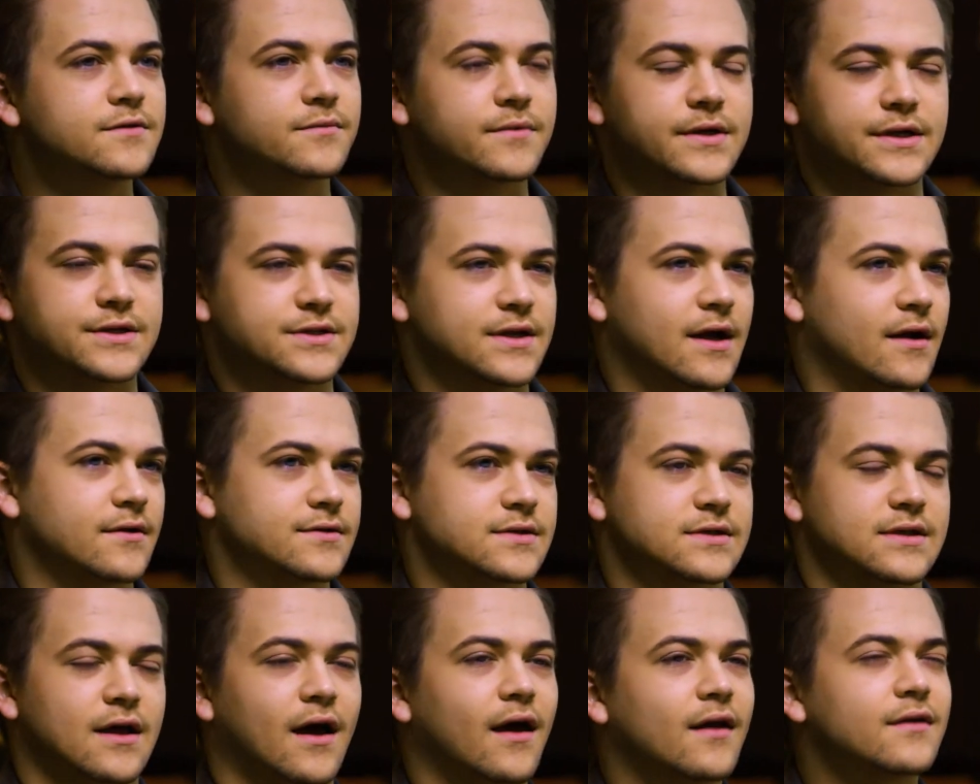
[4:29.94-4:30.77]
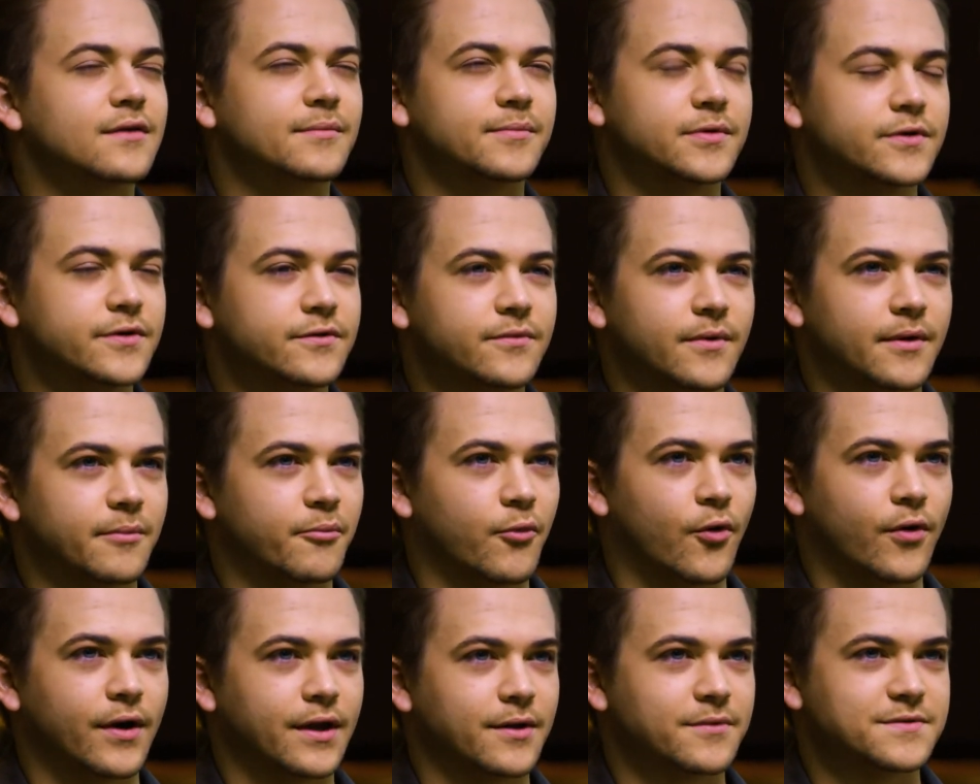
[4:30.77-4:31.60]
reached out just out of the blue one
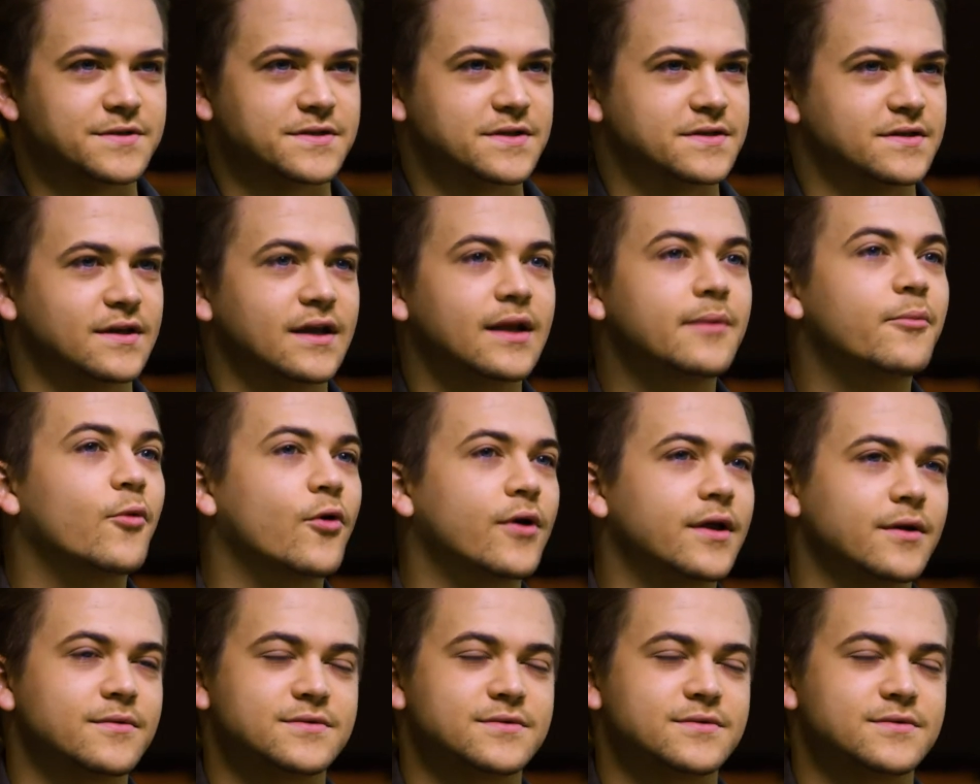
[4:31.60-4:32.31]
morning. It was a Sunday morning.